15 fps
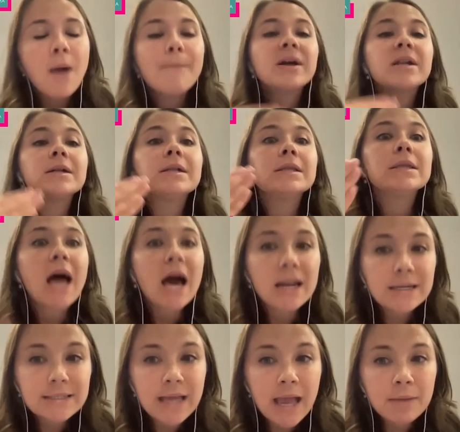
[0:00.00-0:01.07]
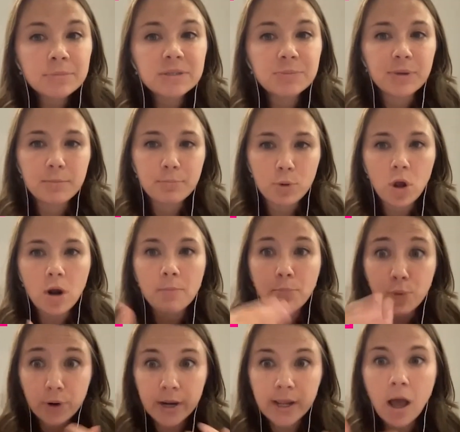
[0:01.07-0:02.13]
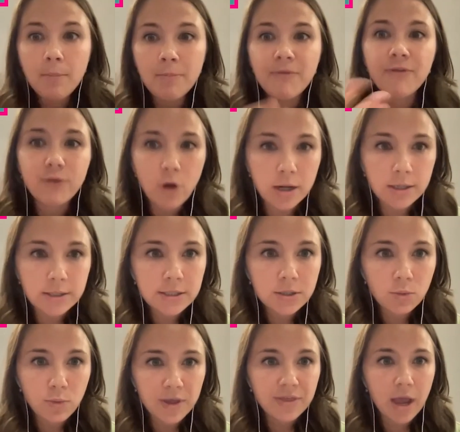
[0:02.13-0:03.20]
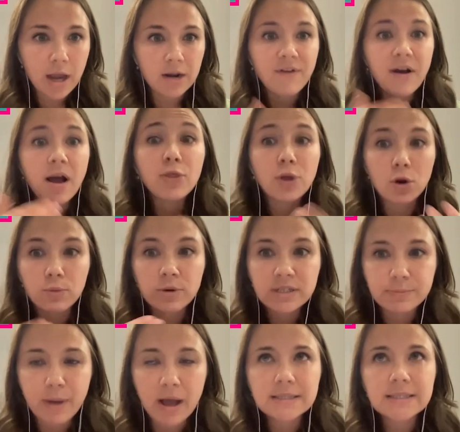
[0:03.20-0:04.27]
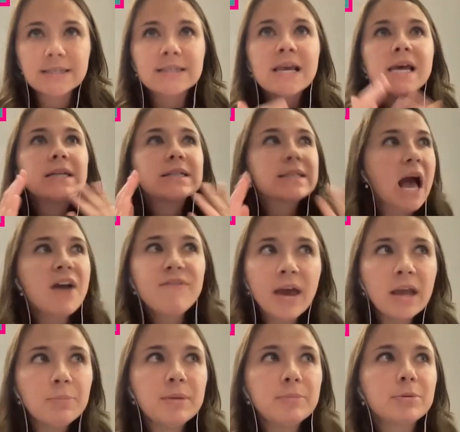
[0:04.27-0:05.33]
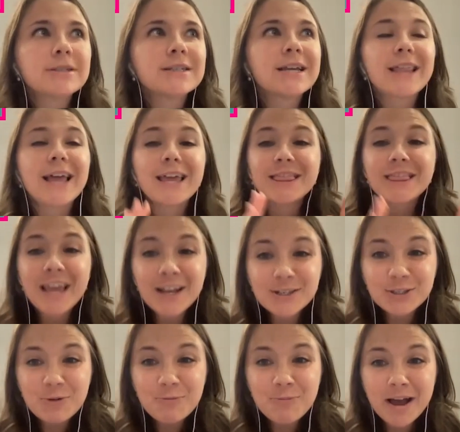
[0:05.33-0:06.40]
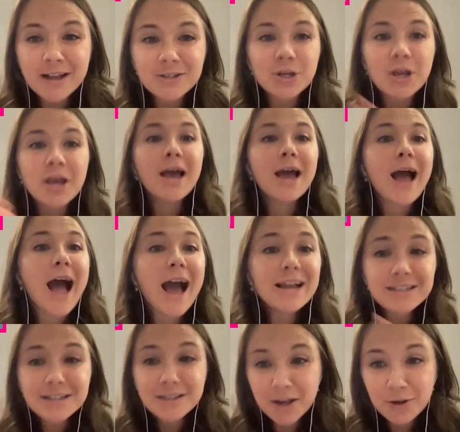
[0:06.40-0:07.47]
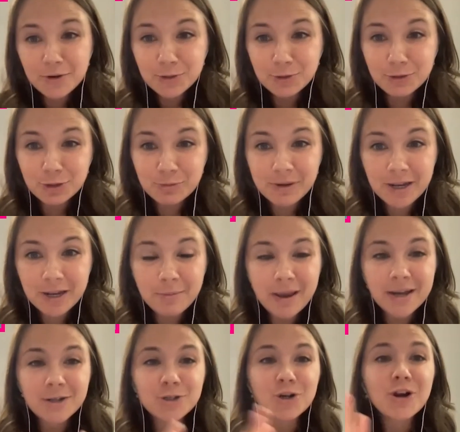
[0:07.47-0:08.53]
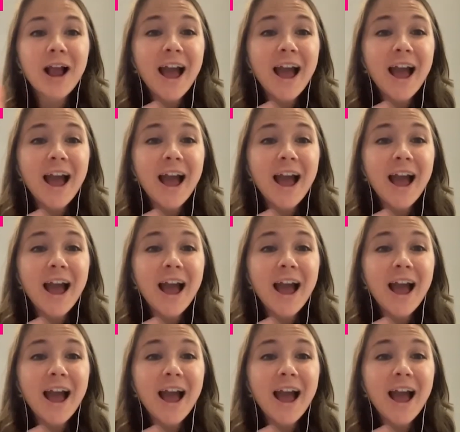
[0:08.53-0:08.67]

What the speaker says: But a lot of times people are pretty upfront with kind of their responses. So I've had people say like, thanks so much. I see that you're a social media manager.